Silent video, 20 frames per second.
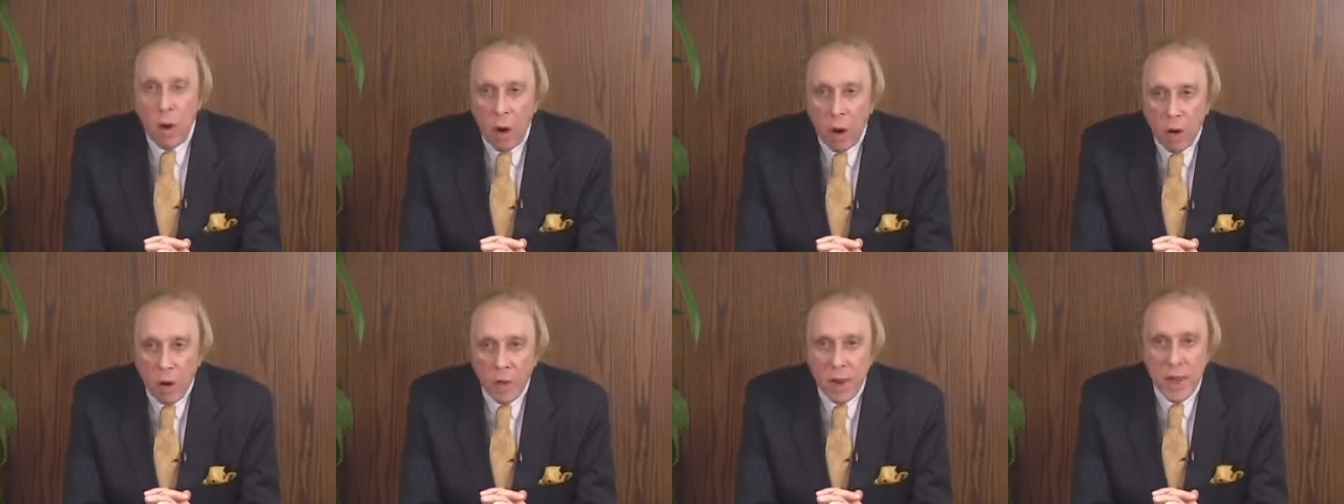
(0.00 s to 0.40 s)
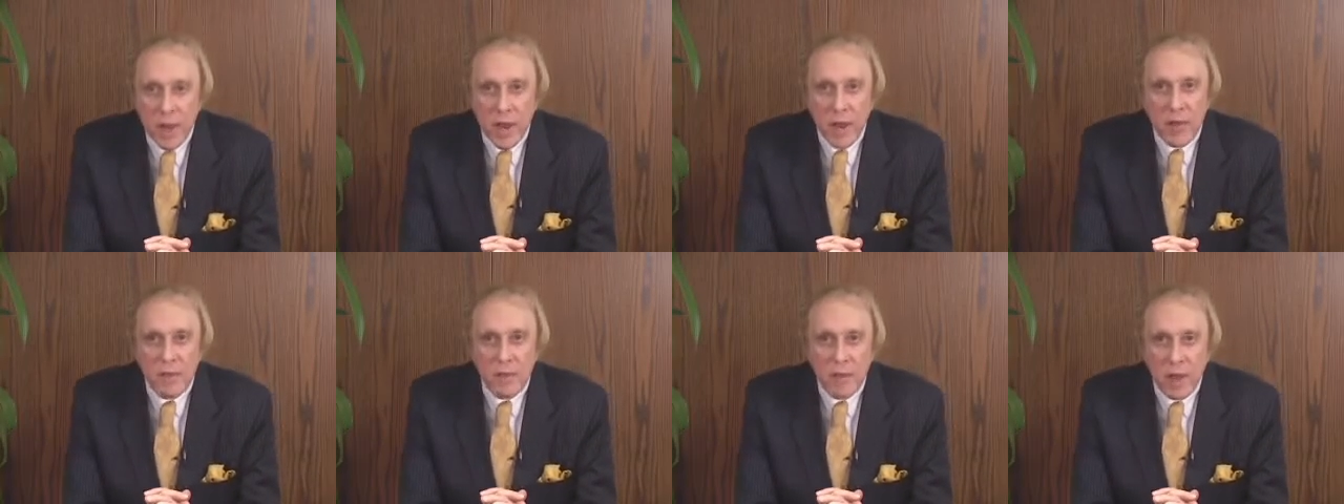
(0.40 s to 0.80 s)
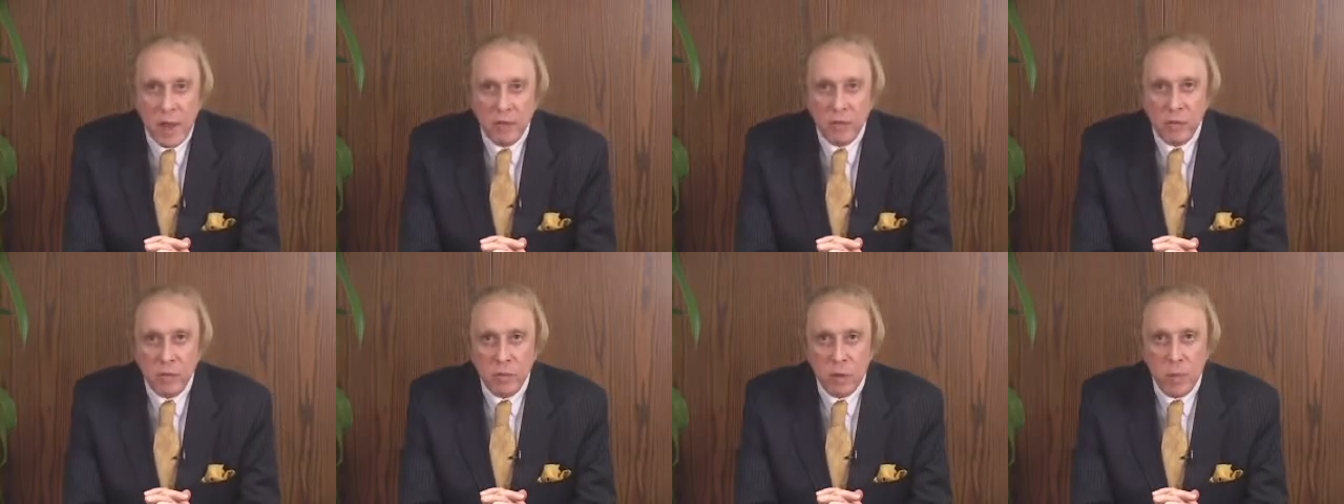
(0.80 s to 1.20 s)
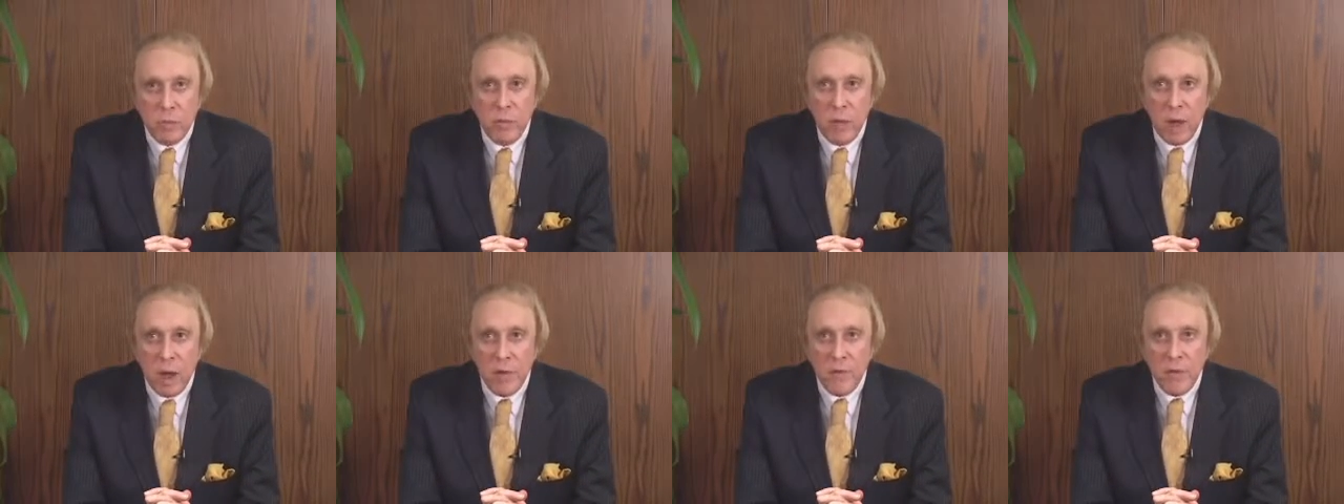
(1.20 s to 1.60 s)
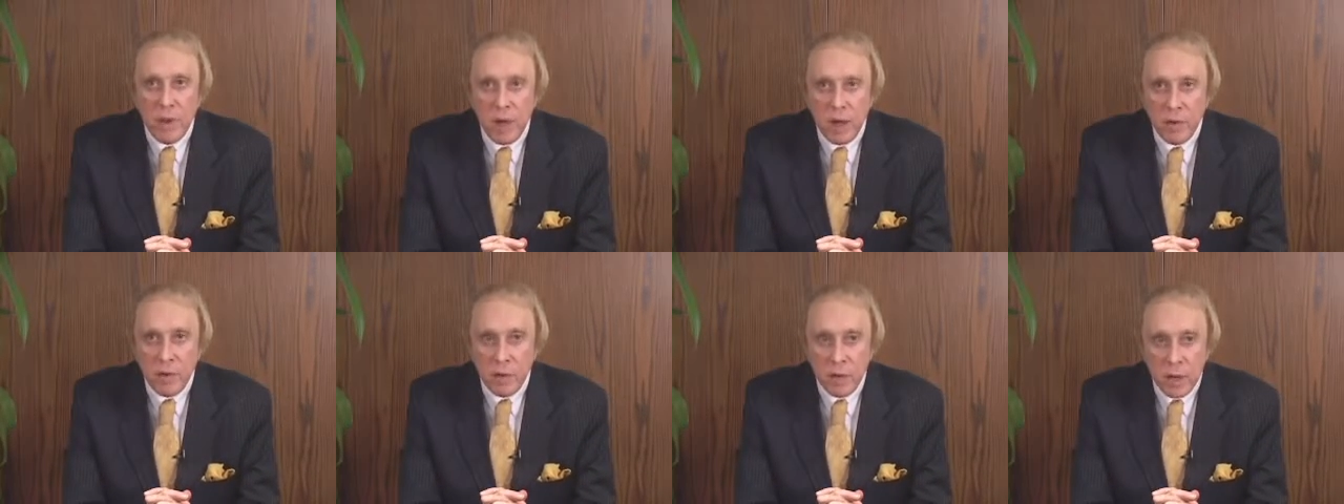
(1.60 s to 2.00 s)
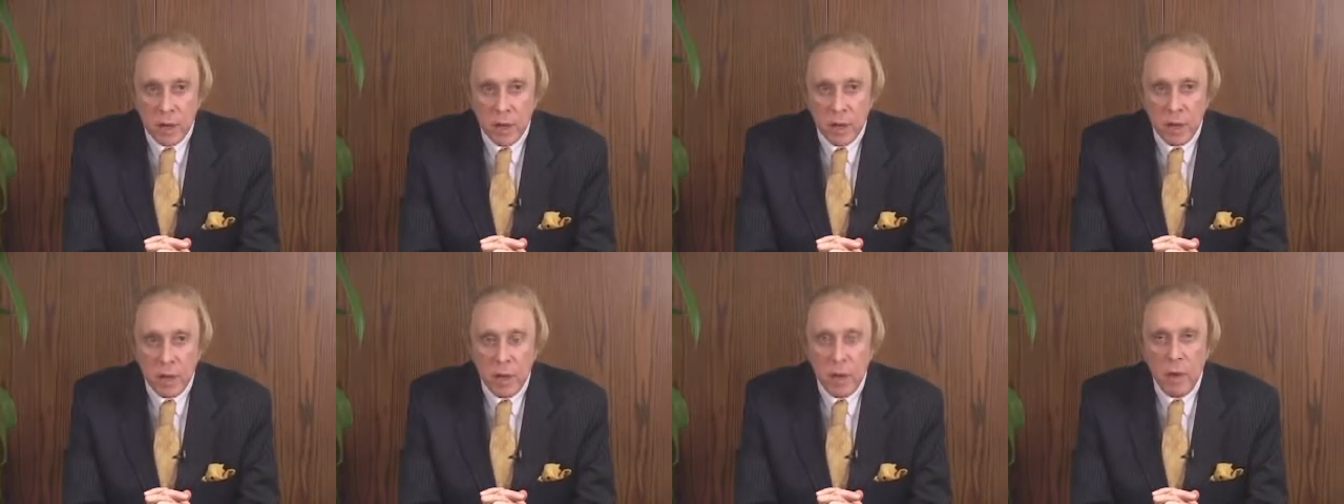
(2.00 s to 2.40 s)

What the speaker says: are an investor in private equity,